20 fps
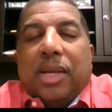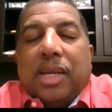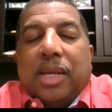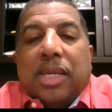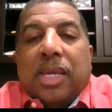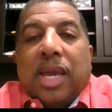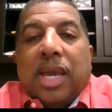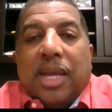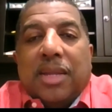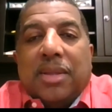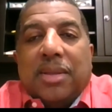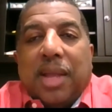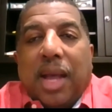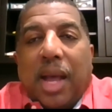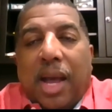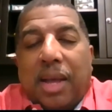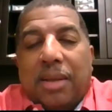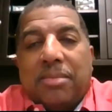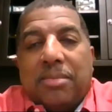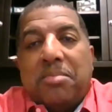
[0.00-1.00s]
Again,
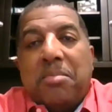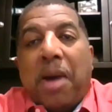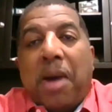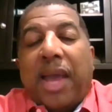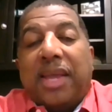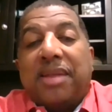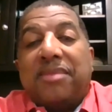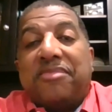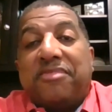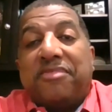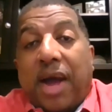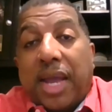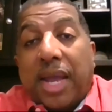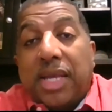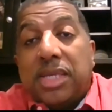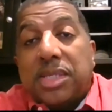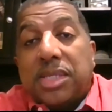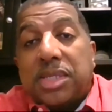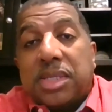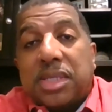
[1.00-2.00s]
my
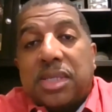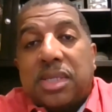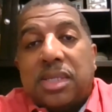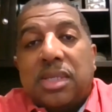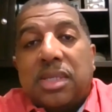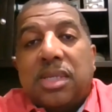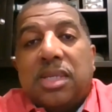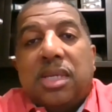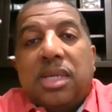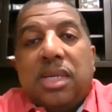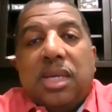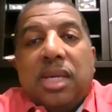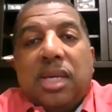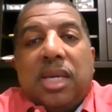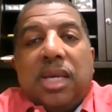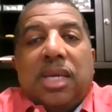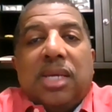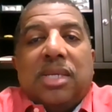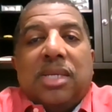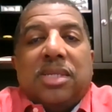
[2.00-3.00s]
advice
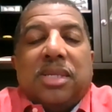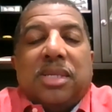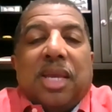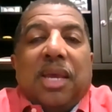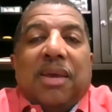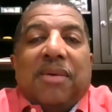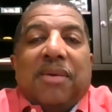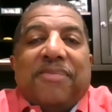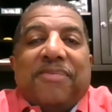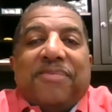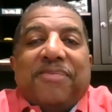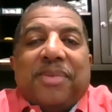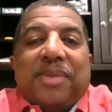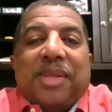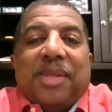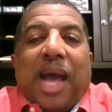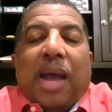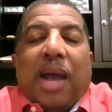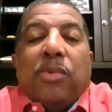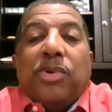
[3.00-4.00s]
is
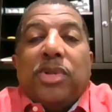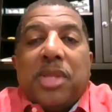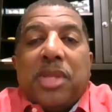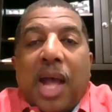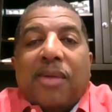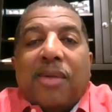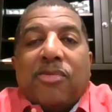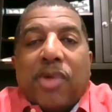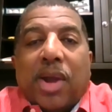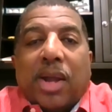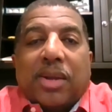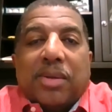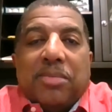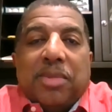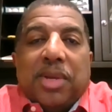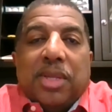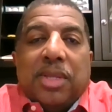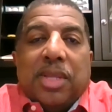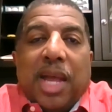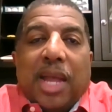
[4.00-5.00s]
I would not
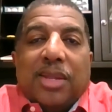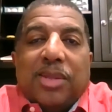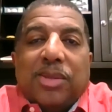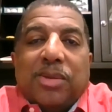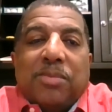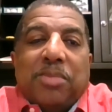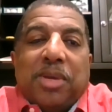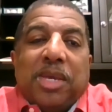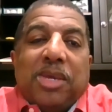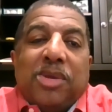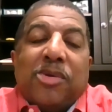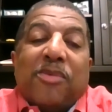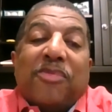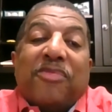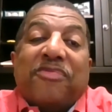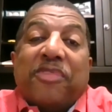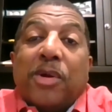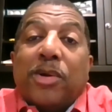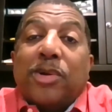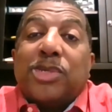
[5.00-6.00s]
recommend that to be your
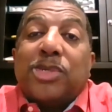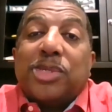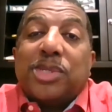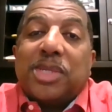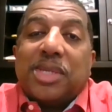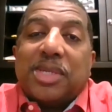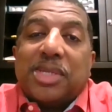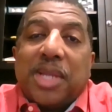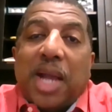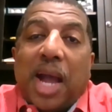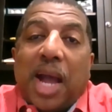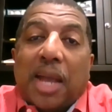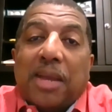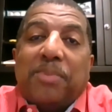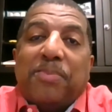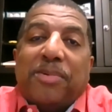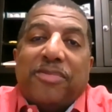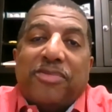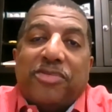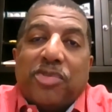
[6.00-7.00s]
first
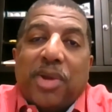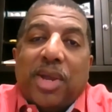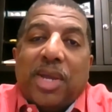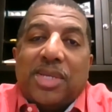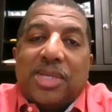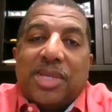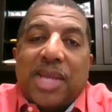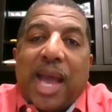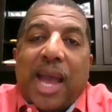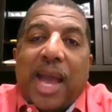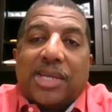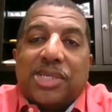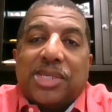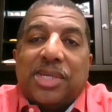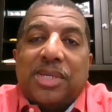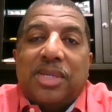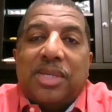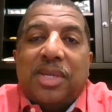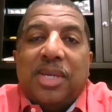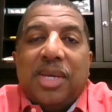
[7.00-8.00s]
type of
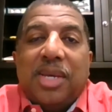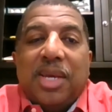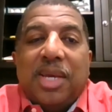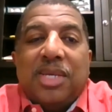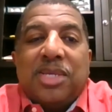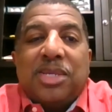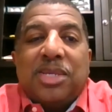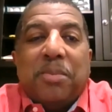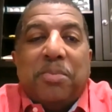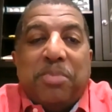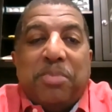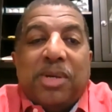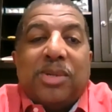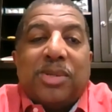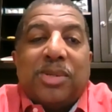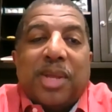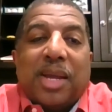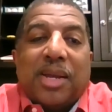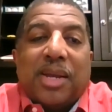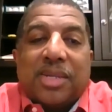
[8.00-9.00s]
transaction, is to
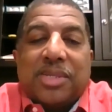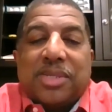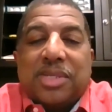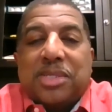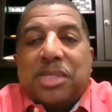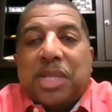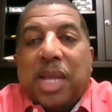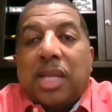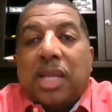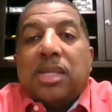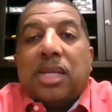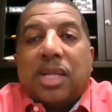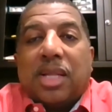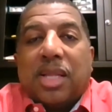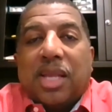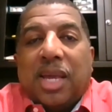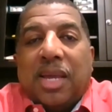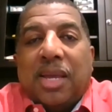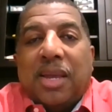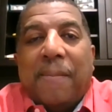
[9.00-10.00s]
build that, because
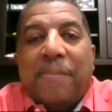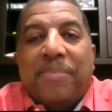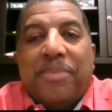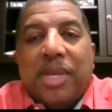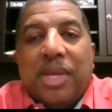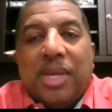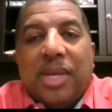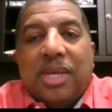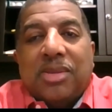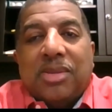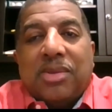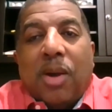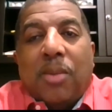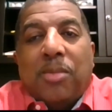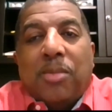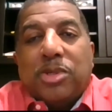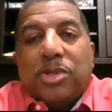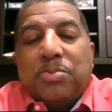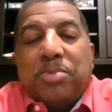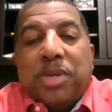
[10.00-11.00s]
technically it's
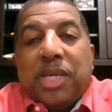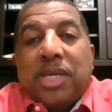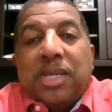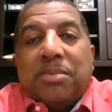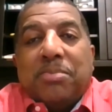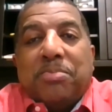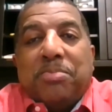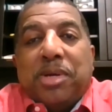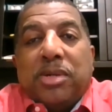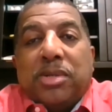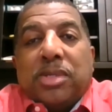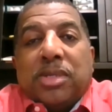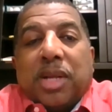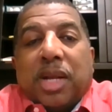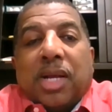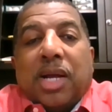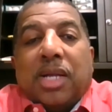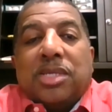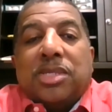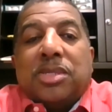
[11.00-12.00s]
almost building
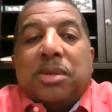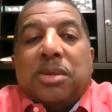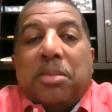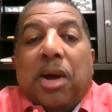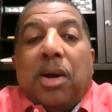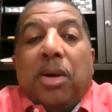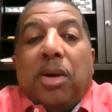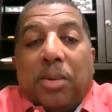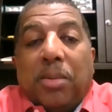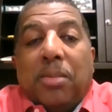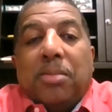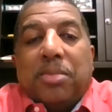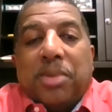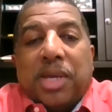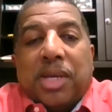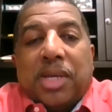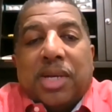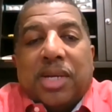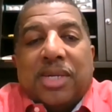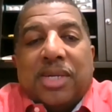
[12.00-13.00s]
a custom home,
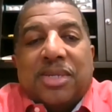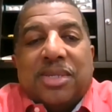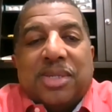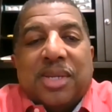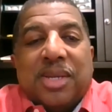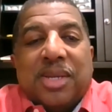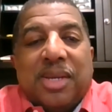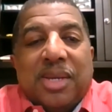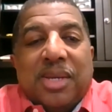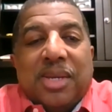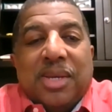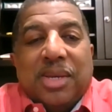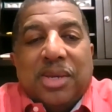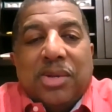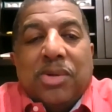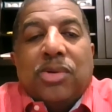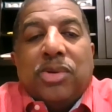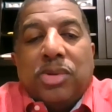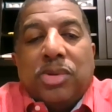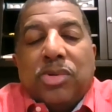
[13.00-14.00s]
because
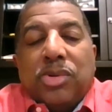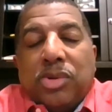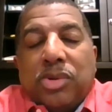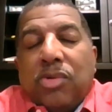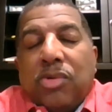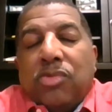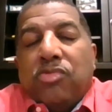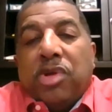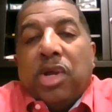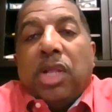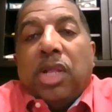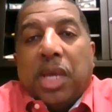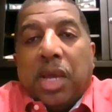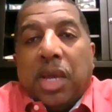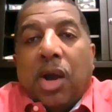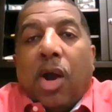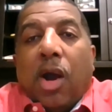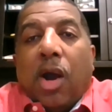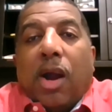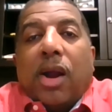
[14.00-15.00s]
you really
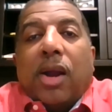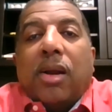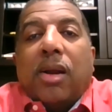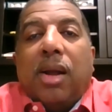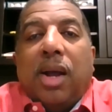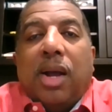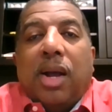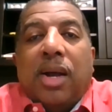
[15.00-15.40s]
are.